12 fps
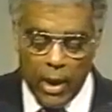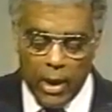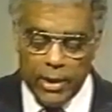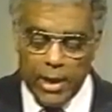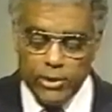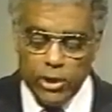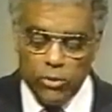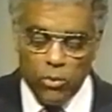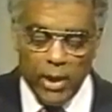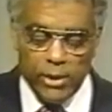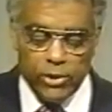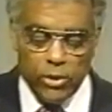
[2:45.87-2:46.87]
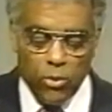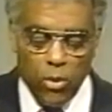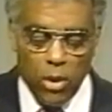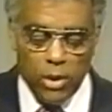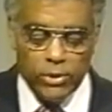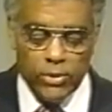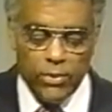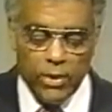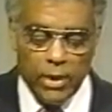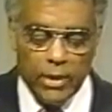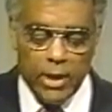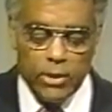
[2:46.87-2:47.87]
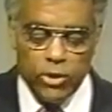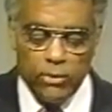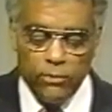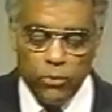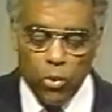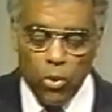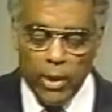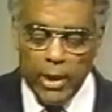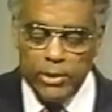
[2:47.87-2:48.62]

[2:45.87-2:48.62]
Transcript: And as it raced across the kitchen floor,